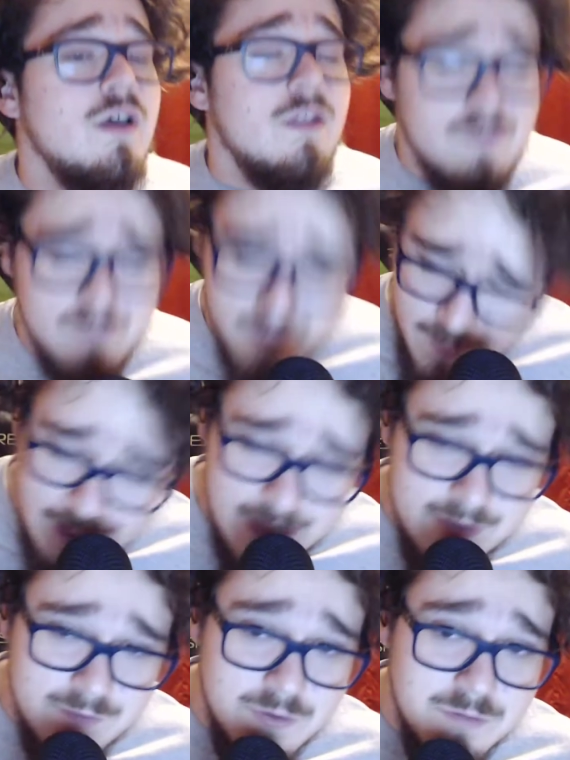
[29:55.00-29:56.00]
The
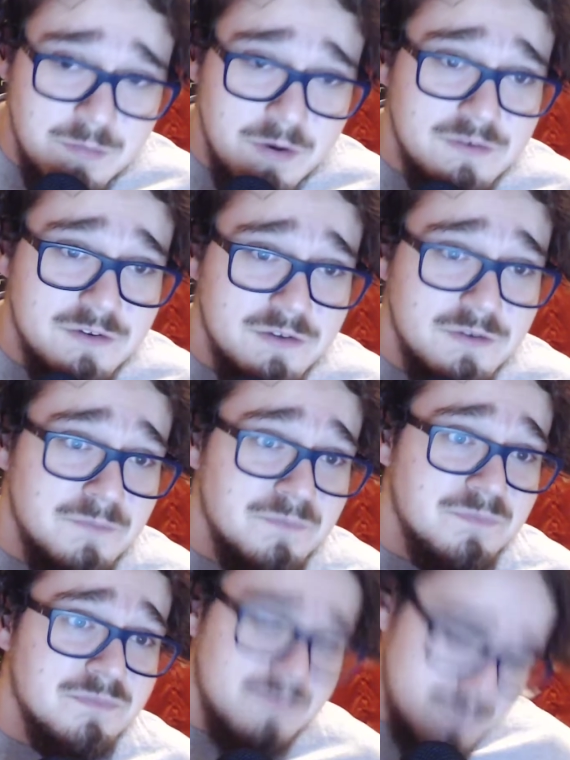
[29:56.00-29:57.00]
Last of Us Part 2.
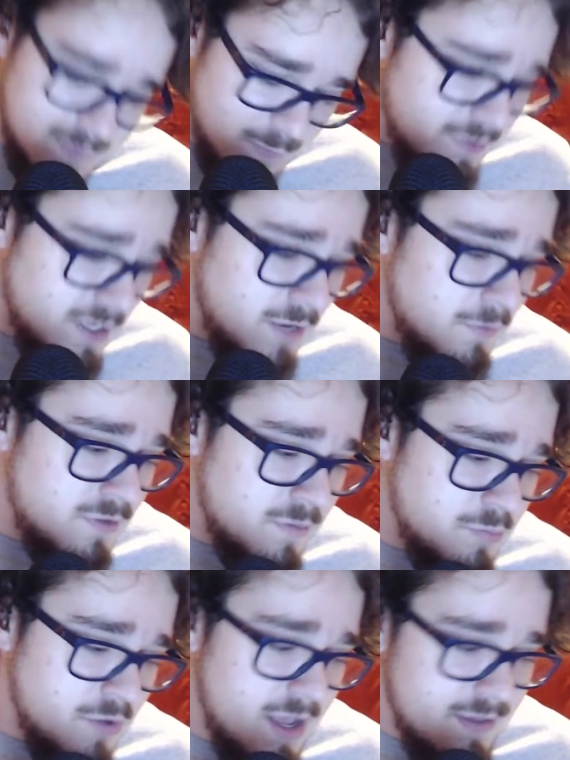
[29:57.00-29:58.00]
Was anyone
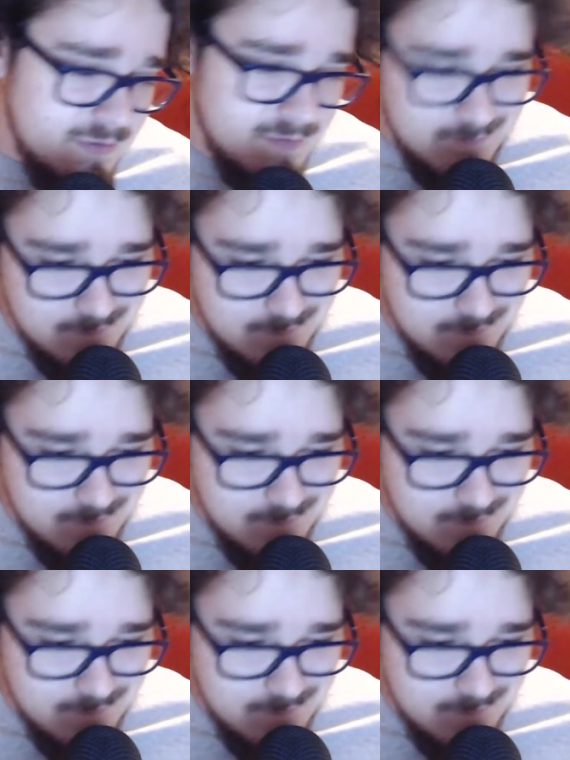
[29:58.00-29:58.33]
surprised?